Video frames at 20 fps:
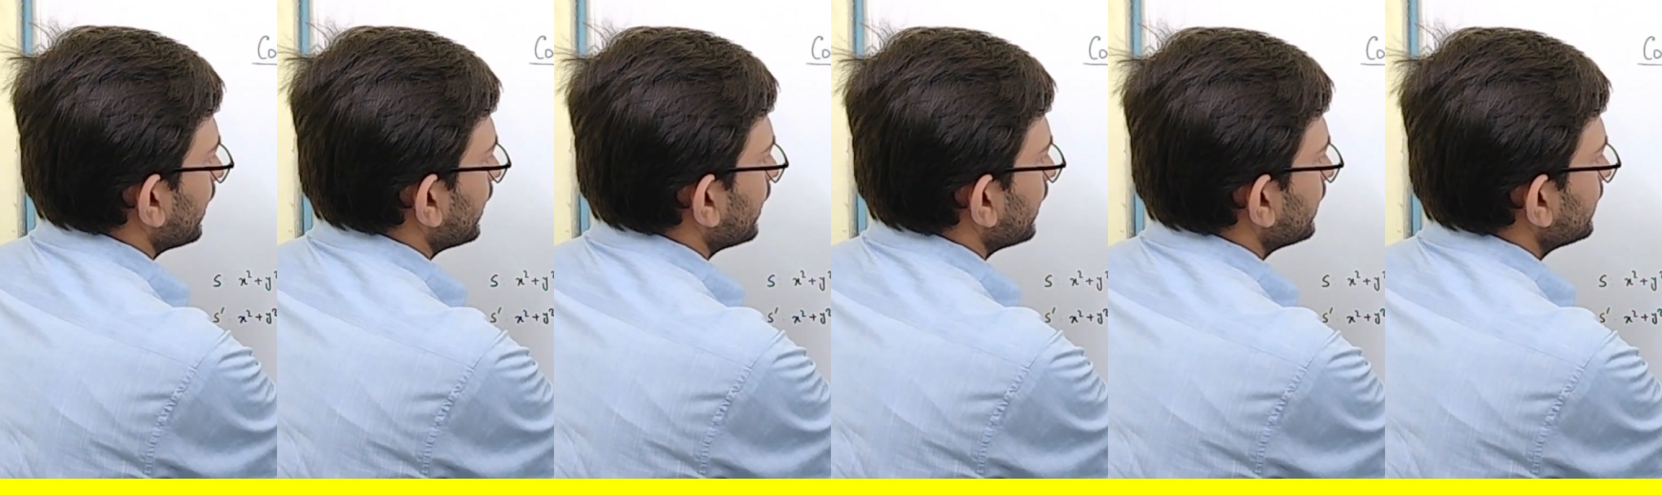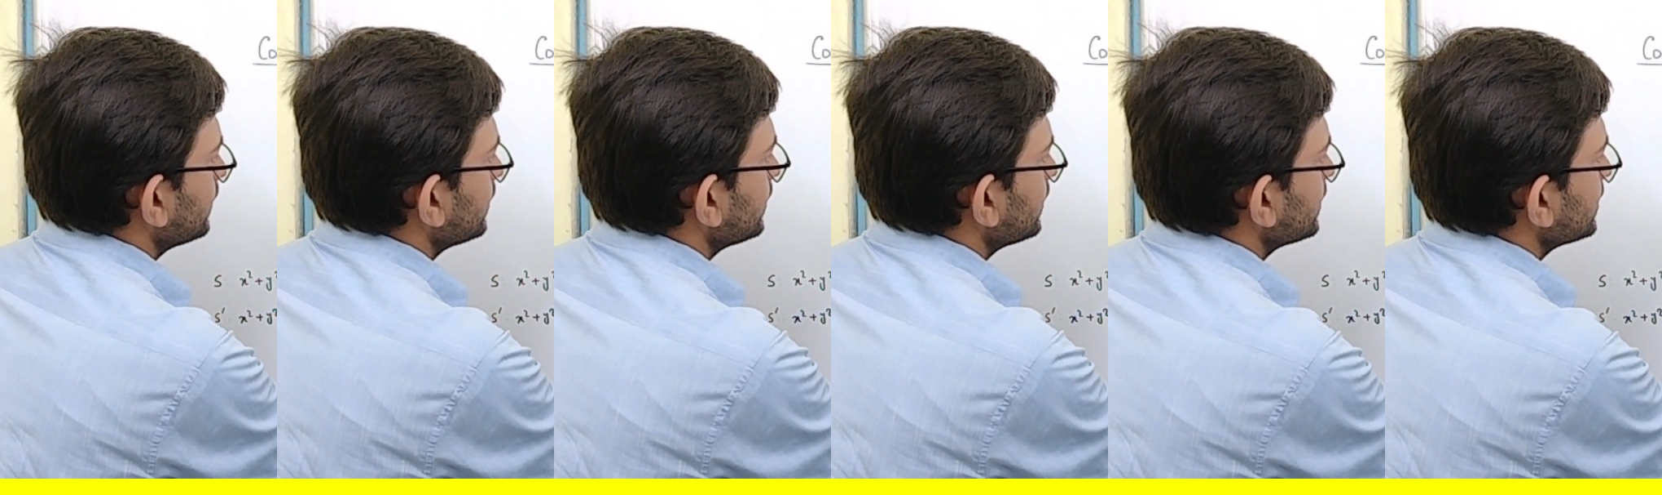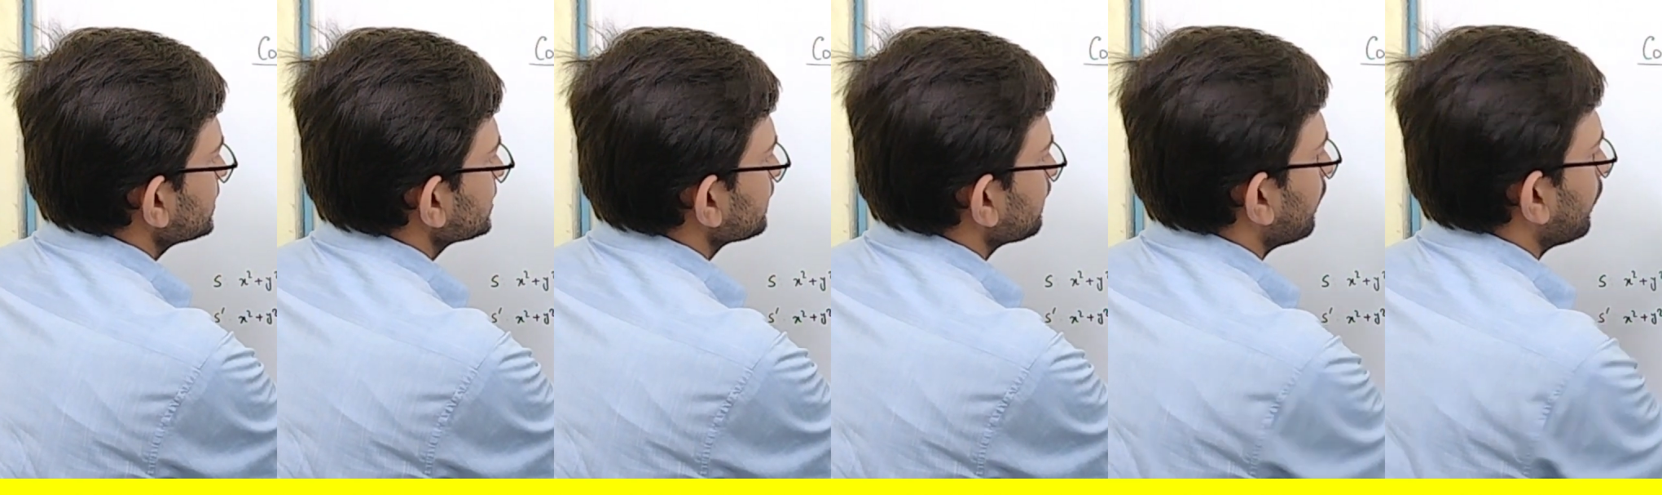in
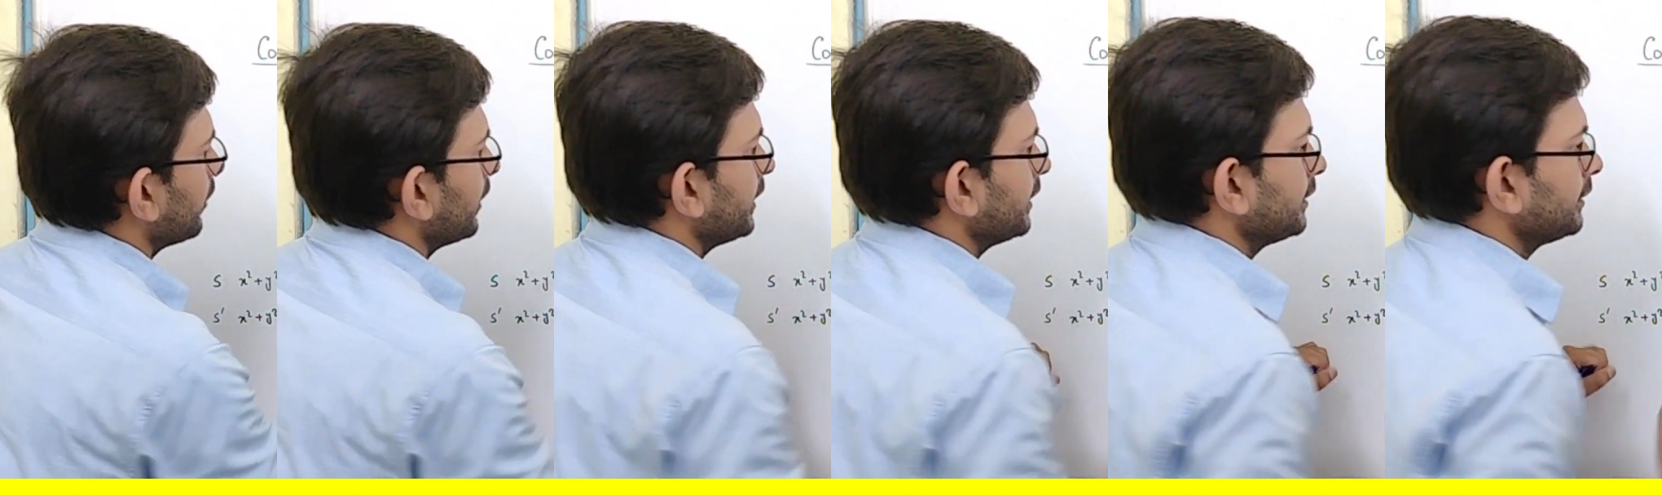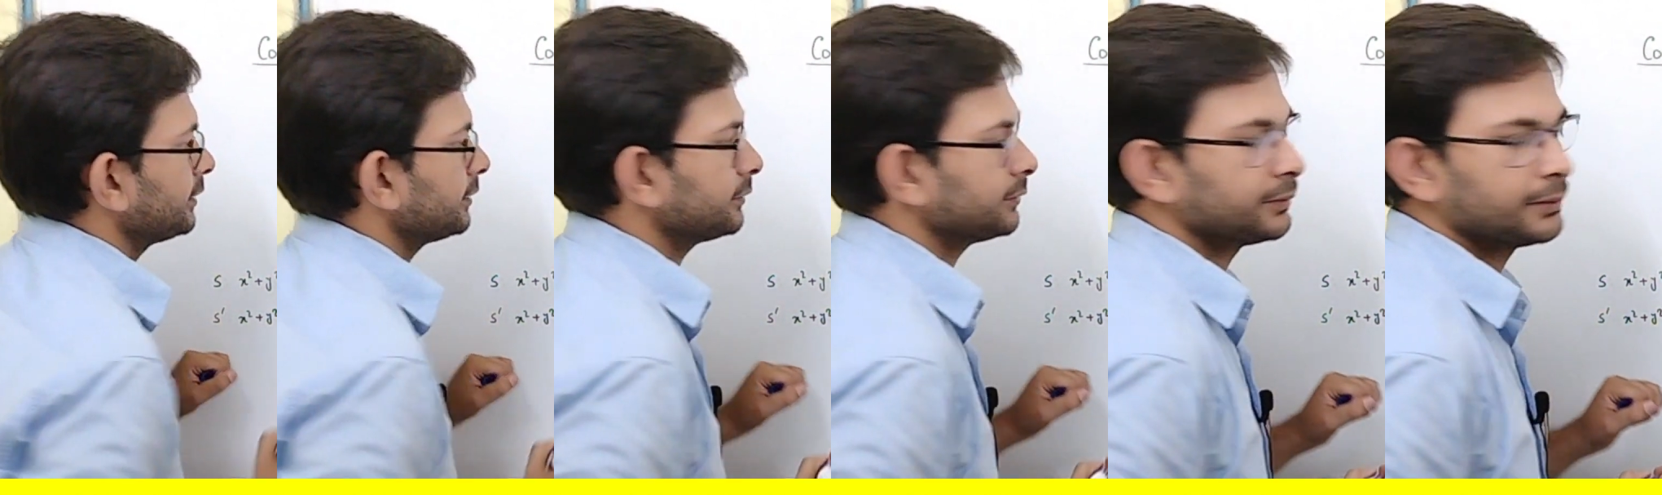this point